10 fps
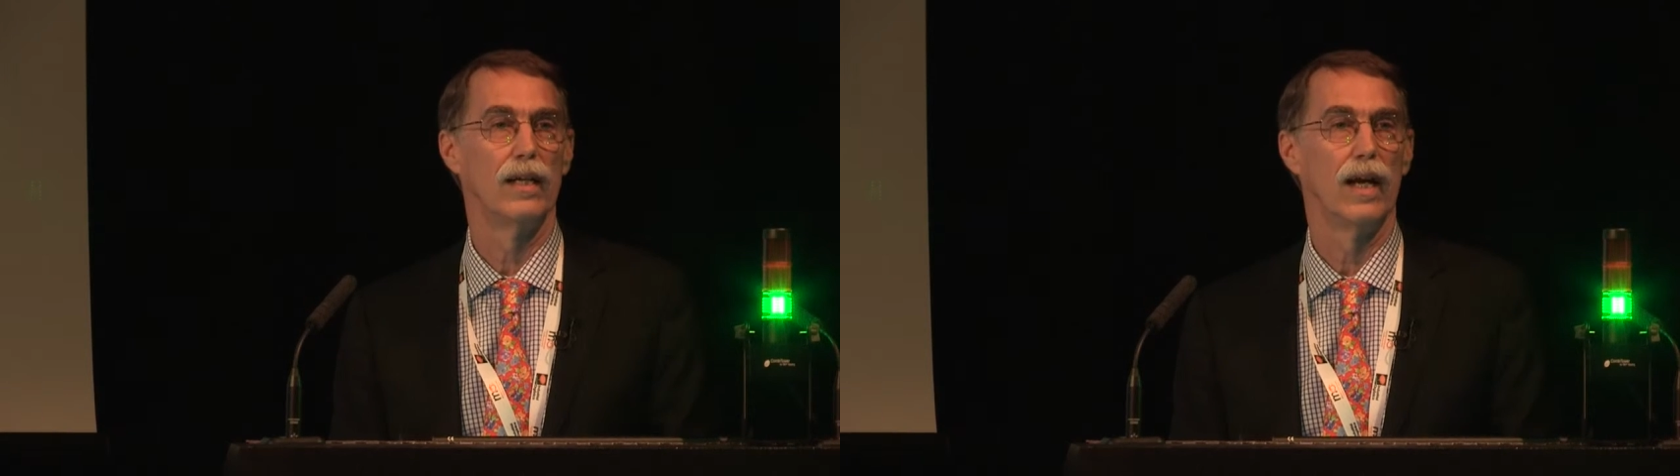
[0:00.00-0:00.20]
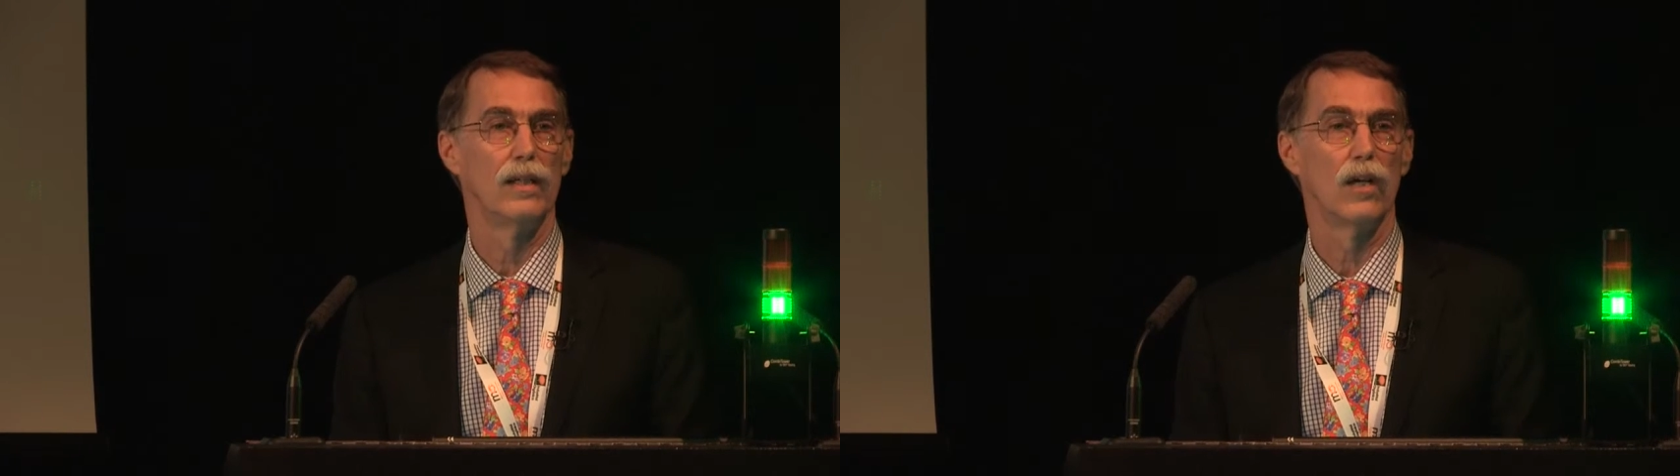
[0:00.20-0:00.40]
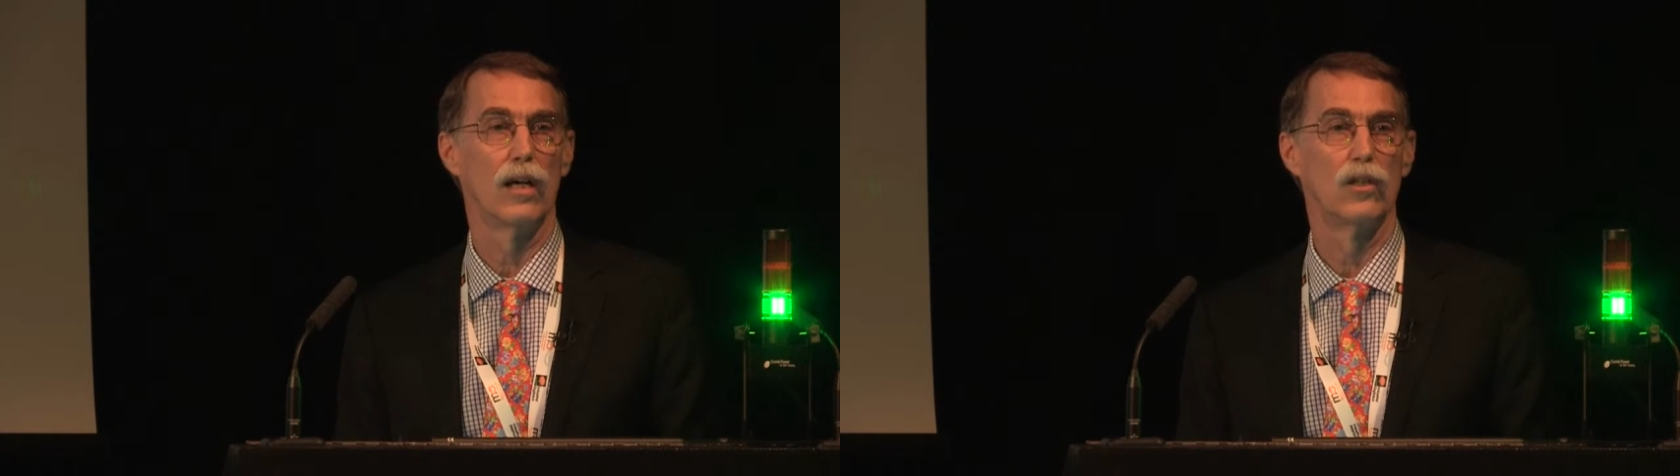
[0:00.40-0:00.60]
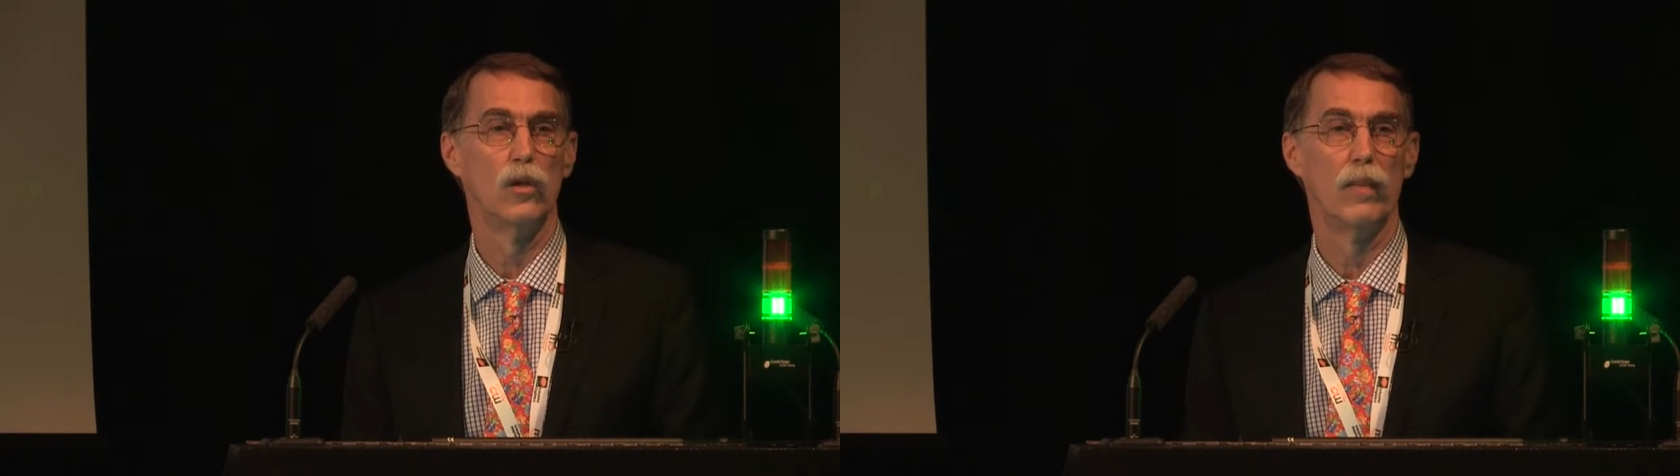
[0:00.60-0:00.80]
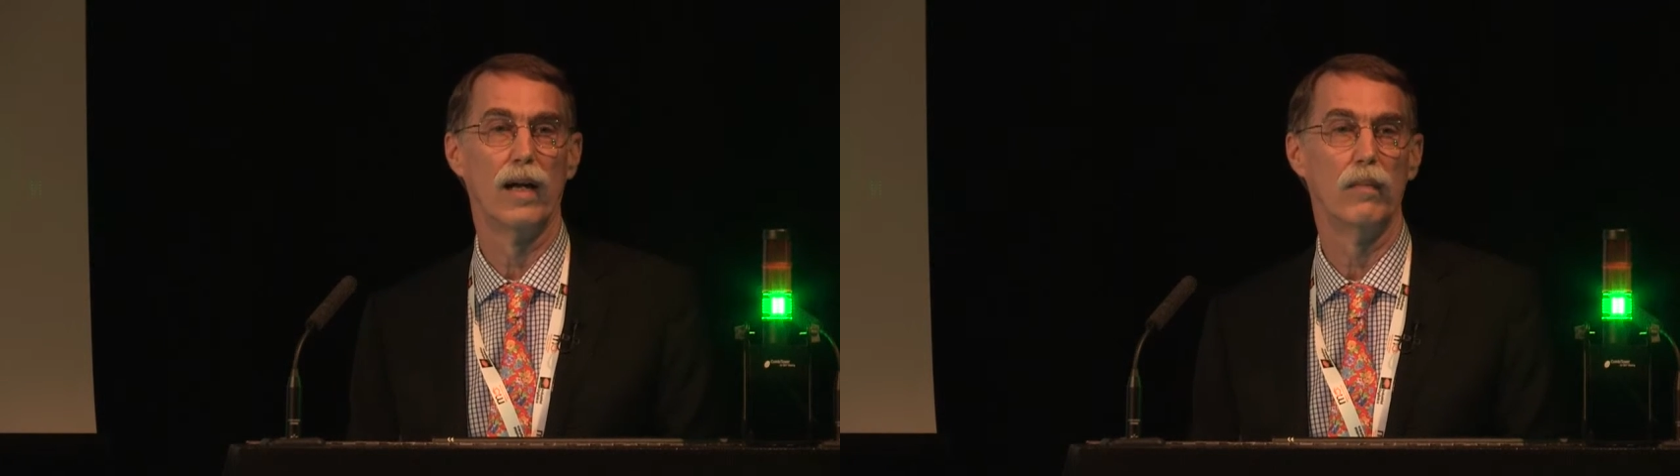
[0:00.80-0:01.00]
and talk to you
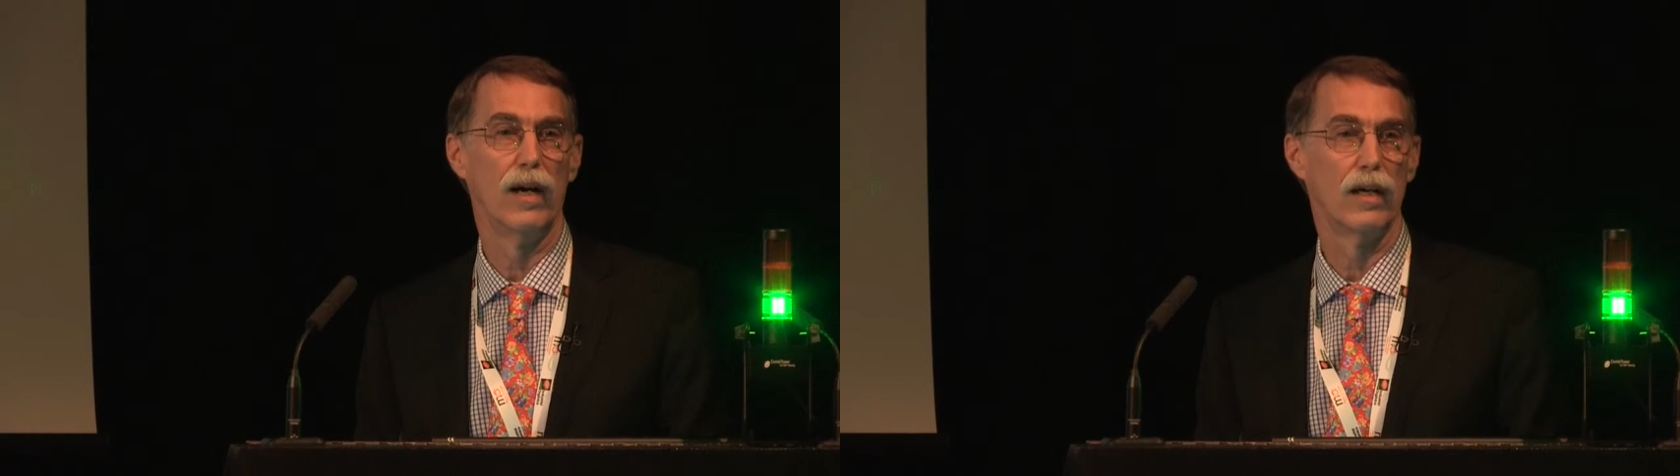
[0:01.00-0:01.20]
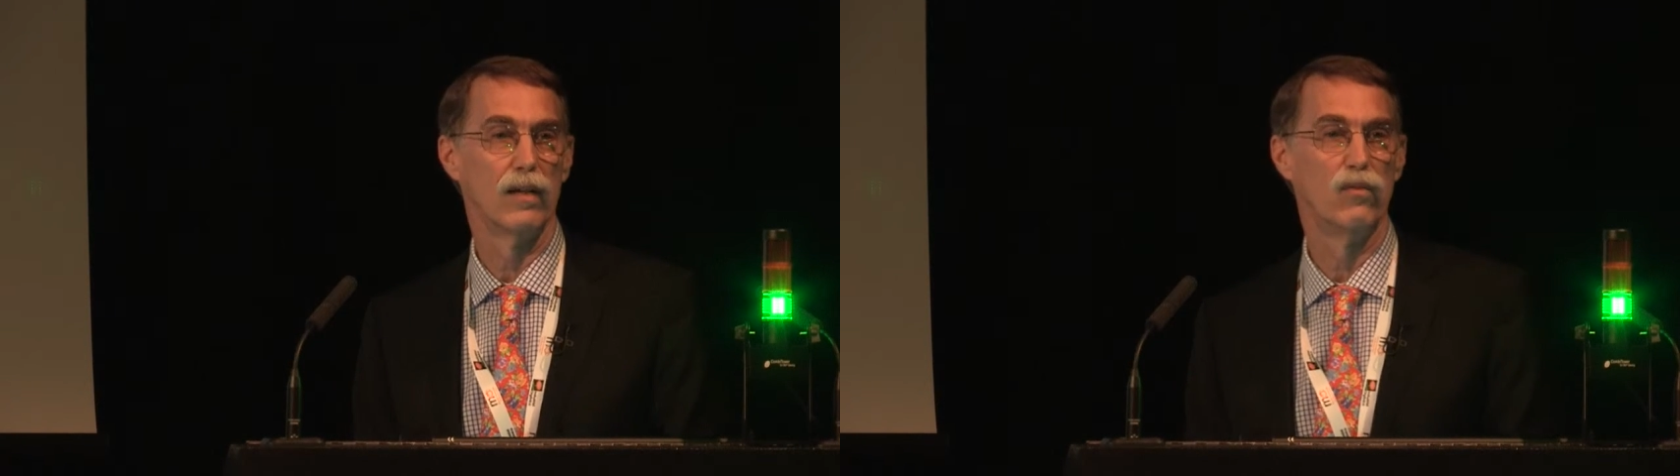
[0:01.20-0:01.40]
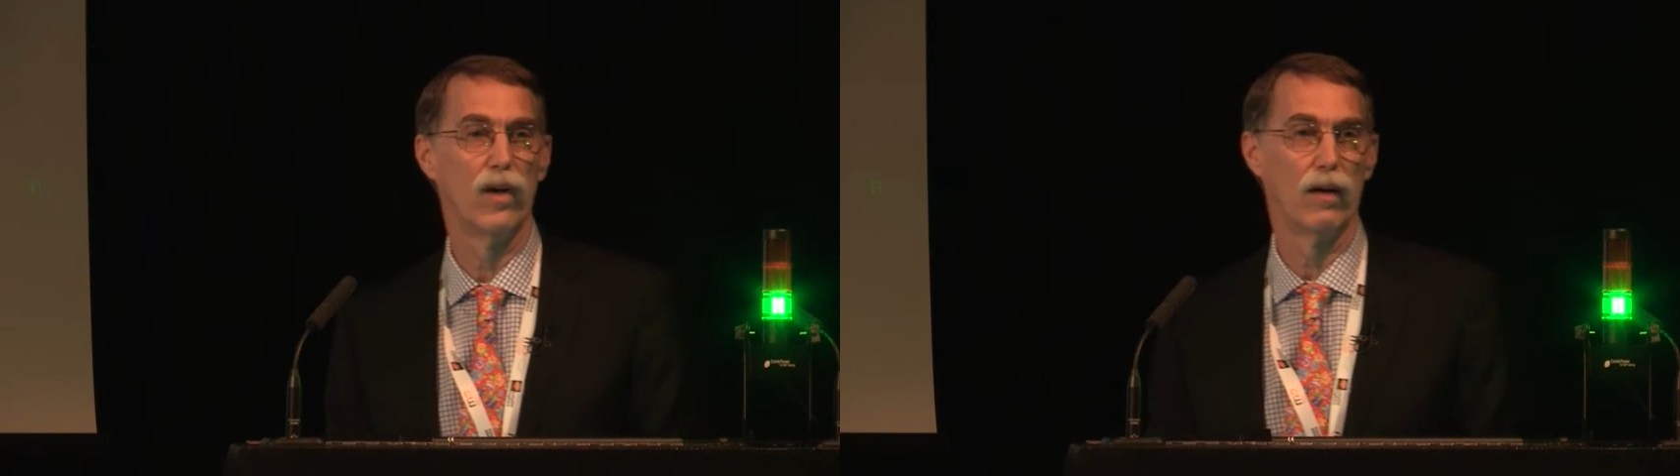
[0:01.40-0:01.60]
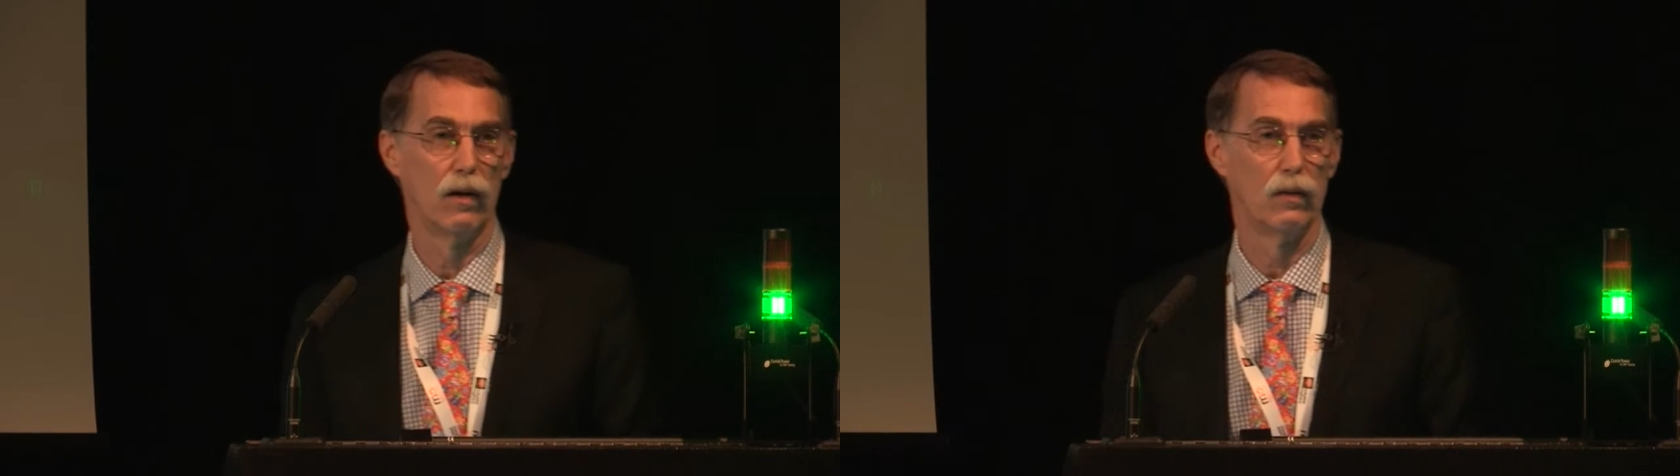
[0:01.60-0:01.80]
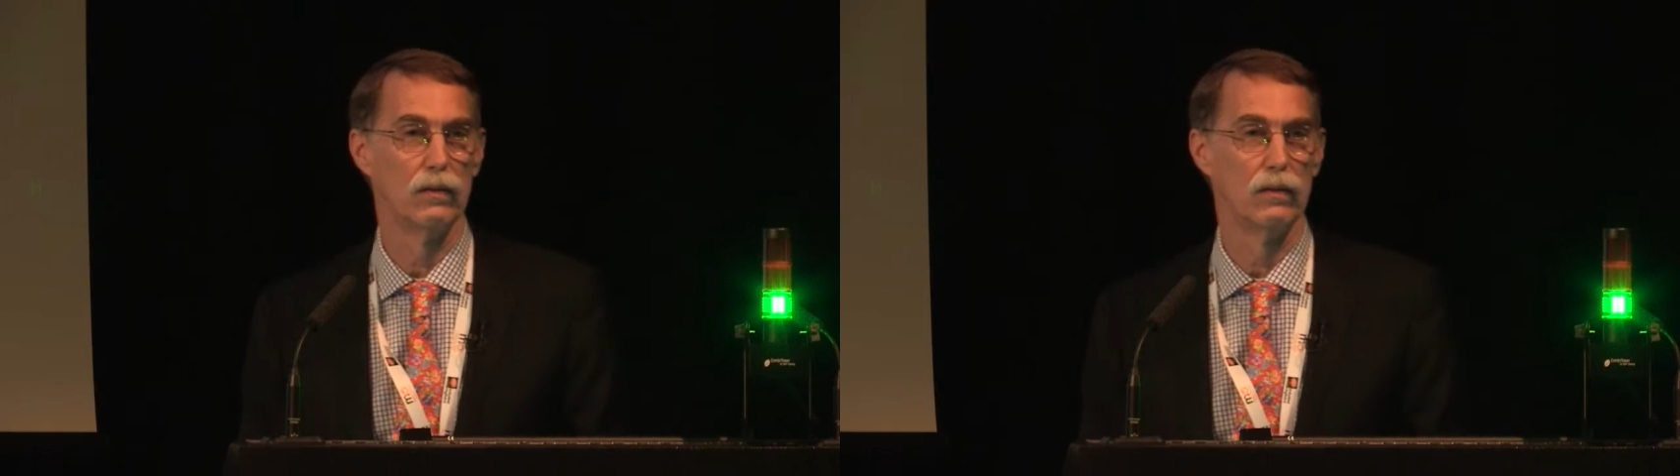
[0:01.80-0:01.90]
about American Pharoah.